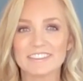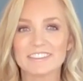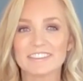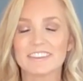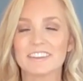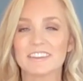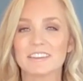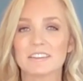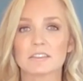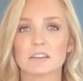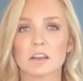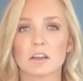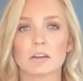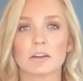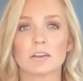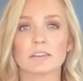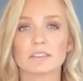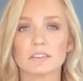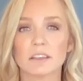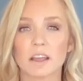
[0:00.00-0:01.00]
this on
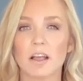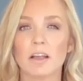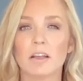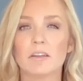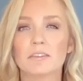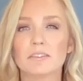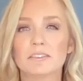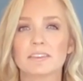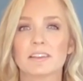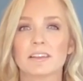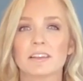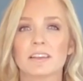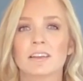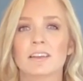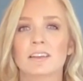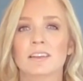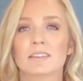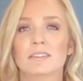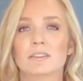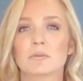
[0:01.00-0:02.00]
ourselves
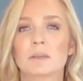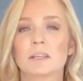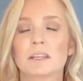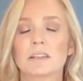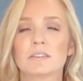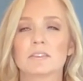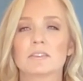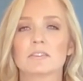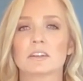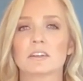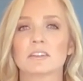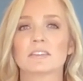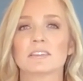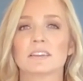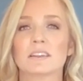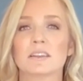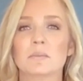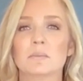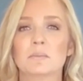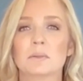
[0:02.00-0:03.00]
so we can start
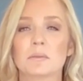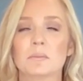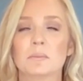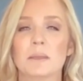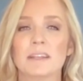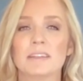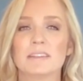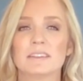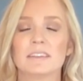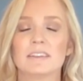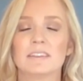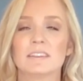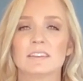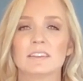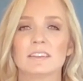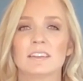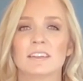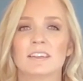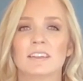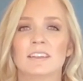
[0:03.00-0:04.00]
to implement it
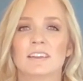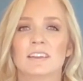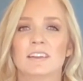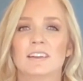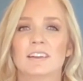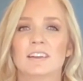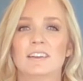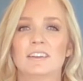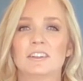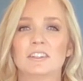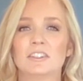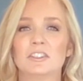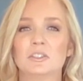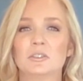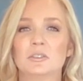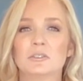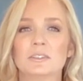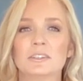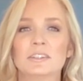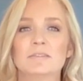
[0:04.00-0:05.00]
on our
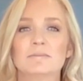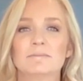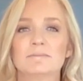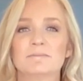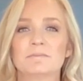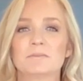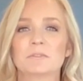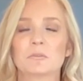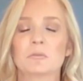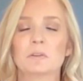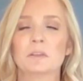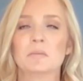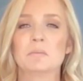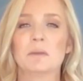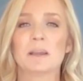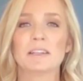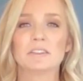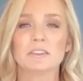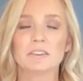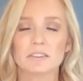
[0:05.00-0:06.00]
children. And we
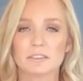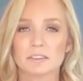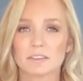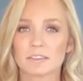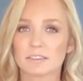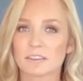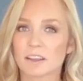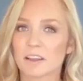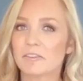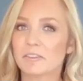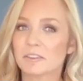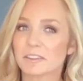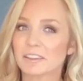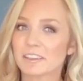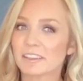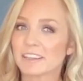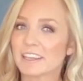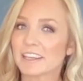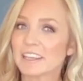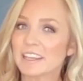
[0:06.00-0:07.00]
might just discover the
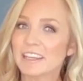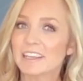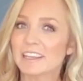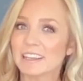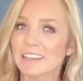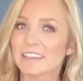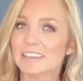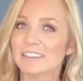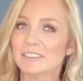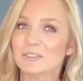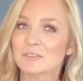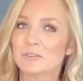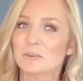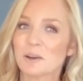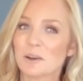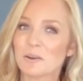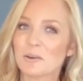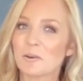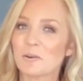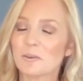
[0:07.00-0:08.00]
key to
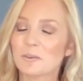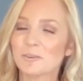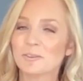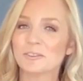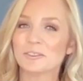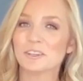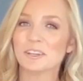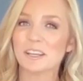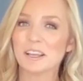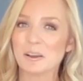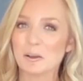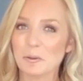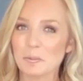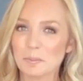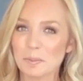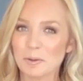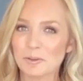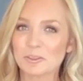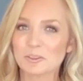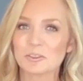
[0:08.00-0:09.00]
our own
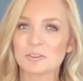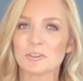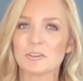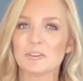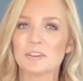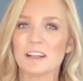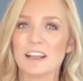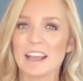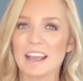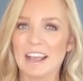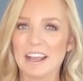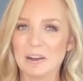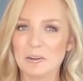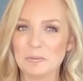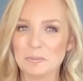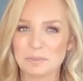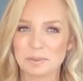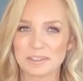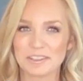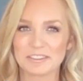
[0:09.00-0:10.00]
emotional
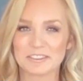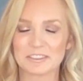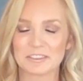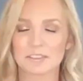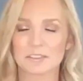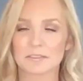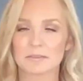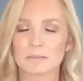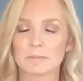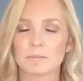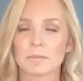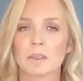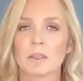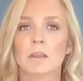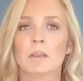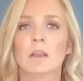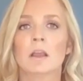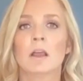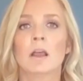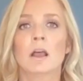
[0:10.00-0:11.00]
outbursts.
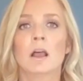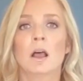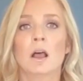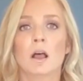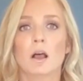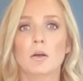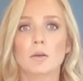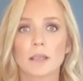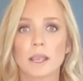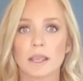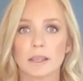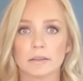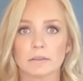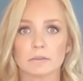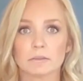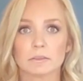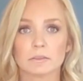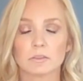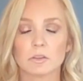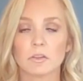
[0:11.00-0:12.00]
Okay,
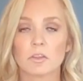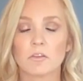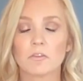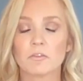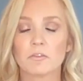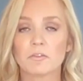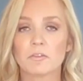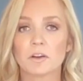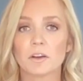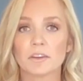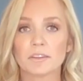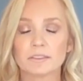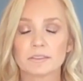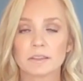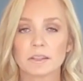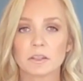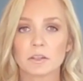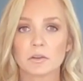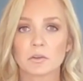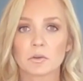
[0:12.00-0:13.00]
so the first
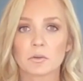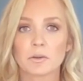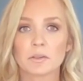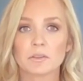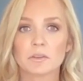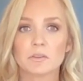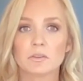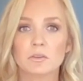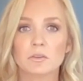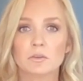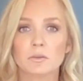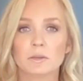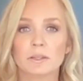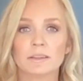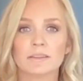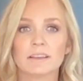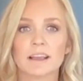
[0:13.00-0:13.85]
thing you're going to do is